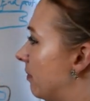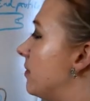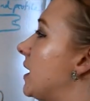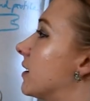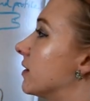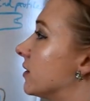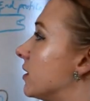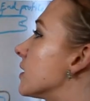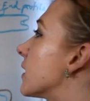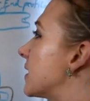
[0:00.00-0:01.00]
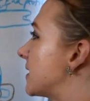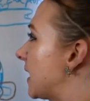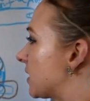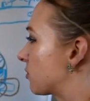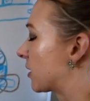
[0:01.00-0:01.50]
make a little less
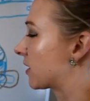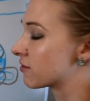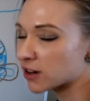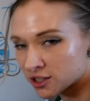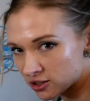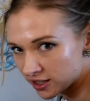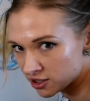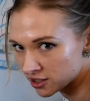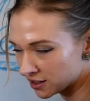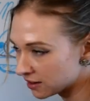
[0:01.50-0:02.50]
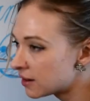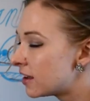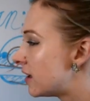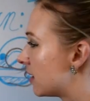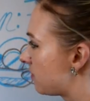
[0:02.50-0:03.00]
guesswork or frustration
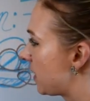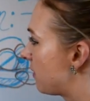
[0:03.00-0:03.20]
if you